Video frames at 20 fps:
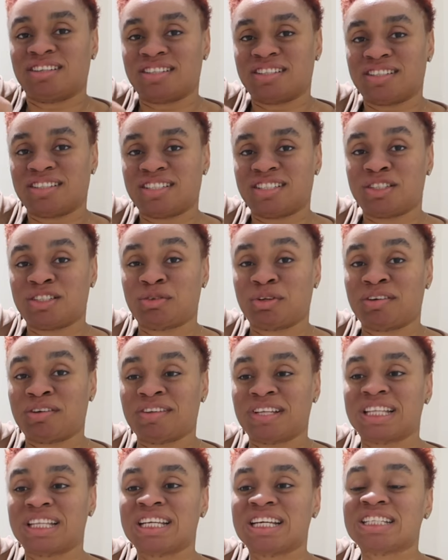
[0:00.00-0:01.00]
so this is one of
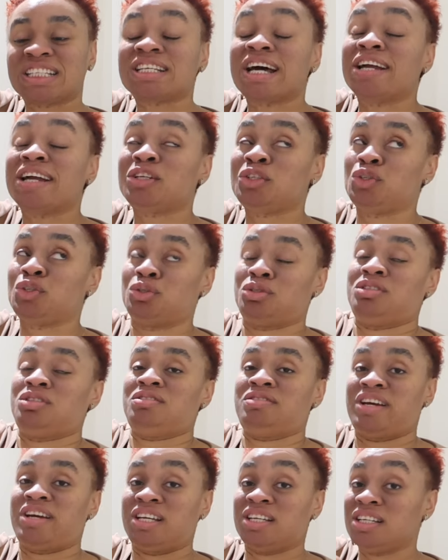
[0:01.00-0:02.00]
the things i don't
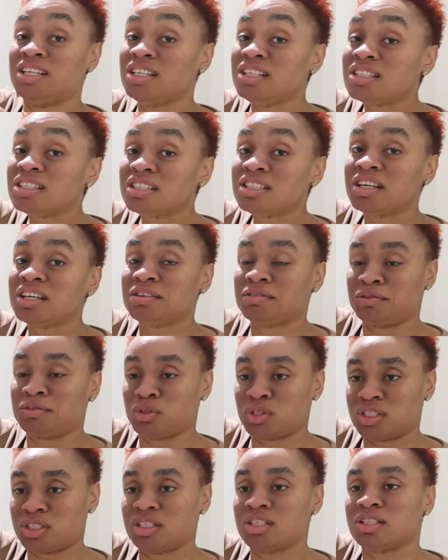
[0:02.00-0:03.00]
find easy
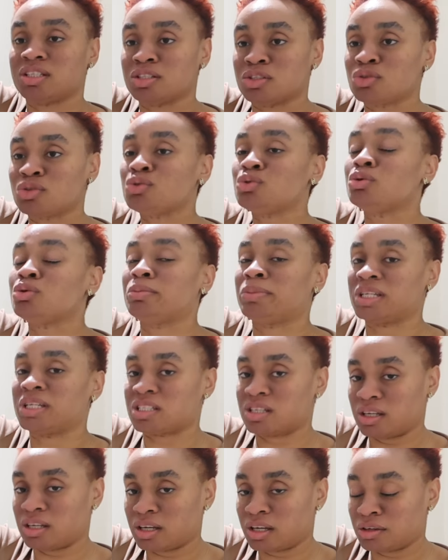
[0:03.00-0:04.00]
infusing into my
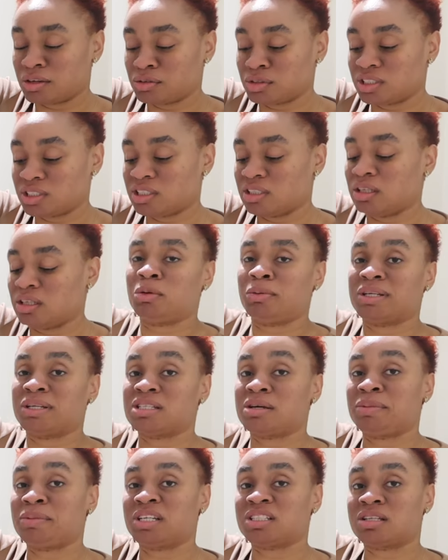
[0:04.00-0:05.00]
skincare routine by the
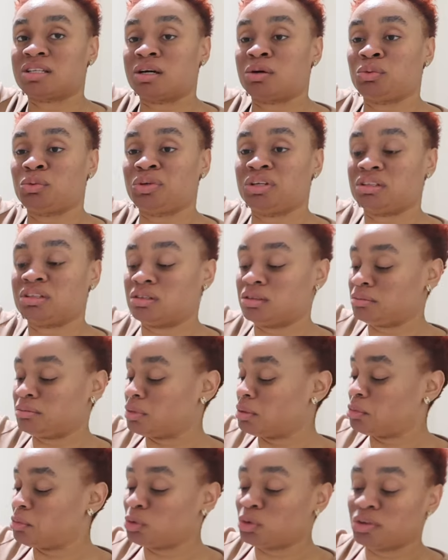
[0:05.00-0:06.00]
time i start with
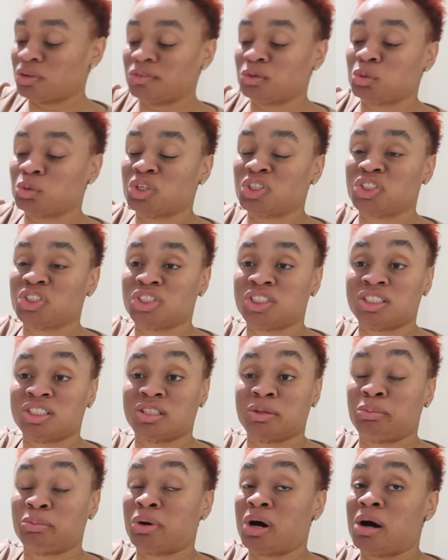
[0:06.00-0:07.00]
maybe one of the washes
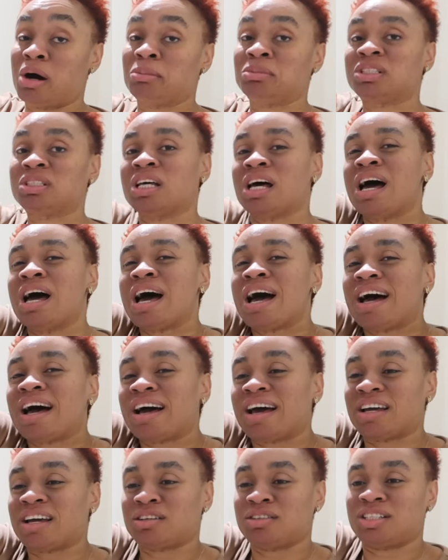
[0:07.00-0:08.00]
the balms
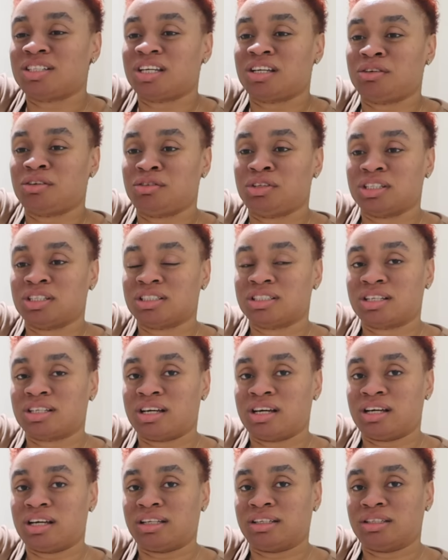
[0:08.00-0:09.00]
i could take a risk
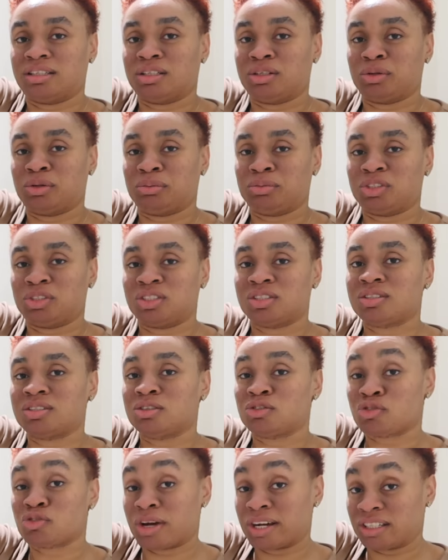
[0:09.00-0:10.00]
and um,
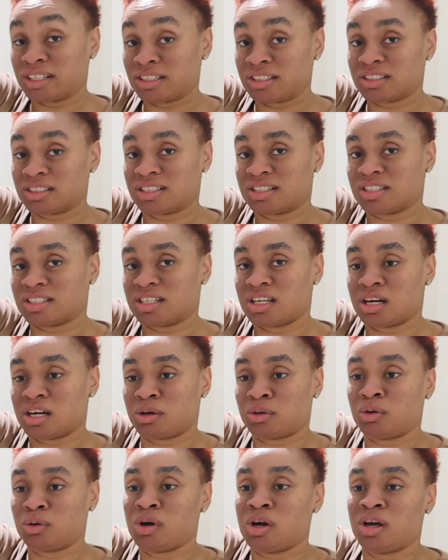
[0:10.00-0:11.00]
just try this and see
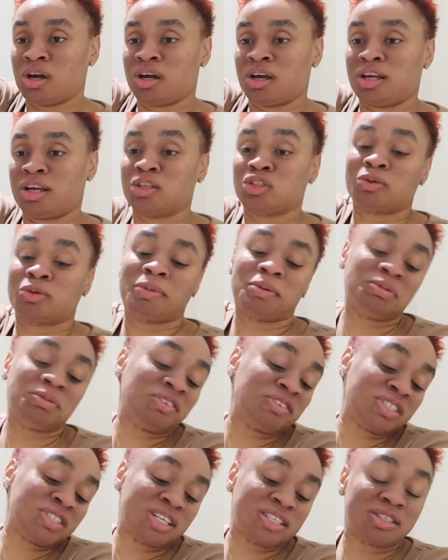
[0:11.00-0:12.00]
how so maybe
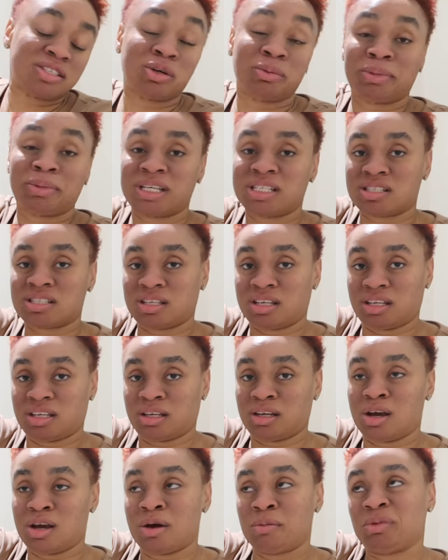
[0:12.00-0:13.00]
even test it on my
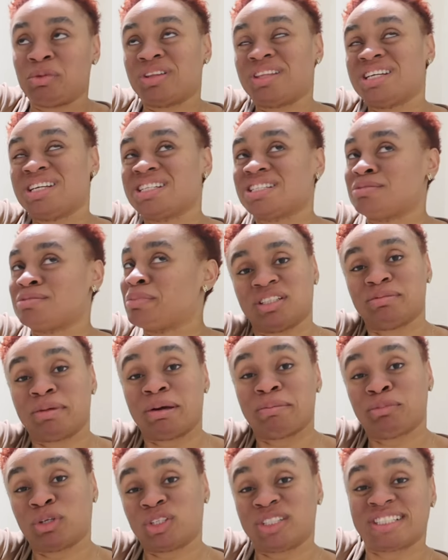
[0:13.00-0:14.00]
skin but i think it's my
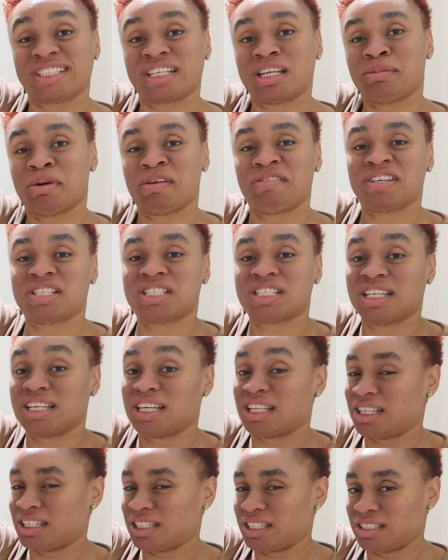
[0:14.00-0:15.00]
body skin and my face skin
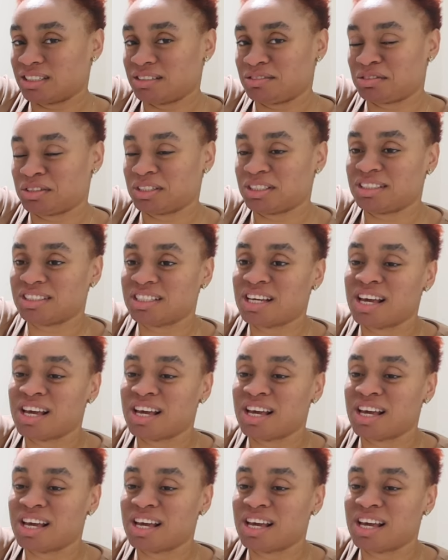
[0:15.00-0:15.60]
i think they're different